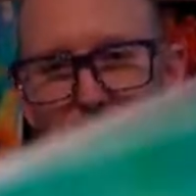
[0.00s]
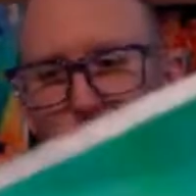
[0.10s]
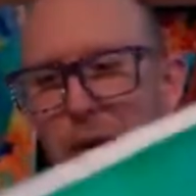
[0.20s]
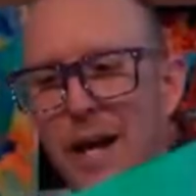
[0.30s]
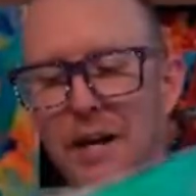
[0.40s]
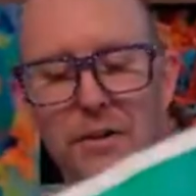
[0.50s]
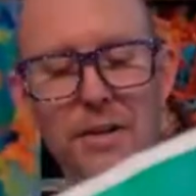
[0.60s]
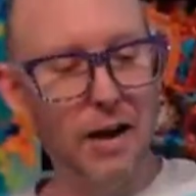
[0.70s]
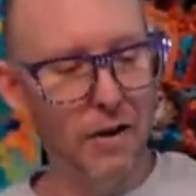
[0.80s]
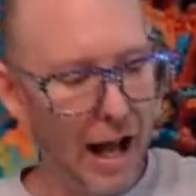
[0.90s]
this panel?
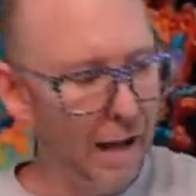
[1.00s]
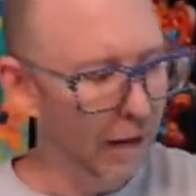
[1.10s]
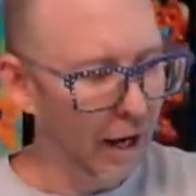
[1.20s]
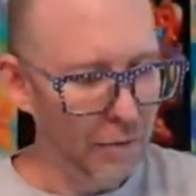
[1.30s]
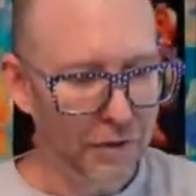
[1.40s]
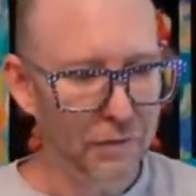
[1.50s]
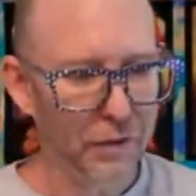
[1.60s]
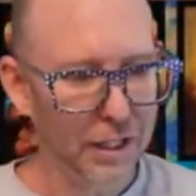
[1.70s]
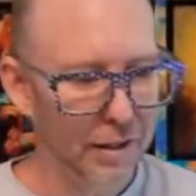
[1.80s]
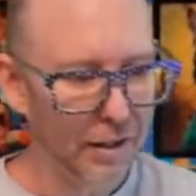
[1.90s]
Now, I always
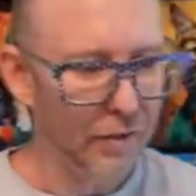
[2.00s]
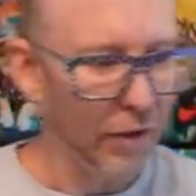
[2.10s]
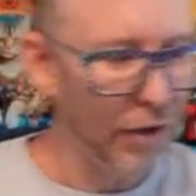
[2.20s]
forget this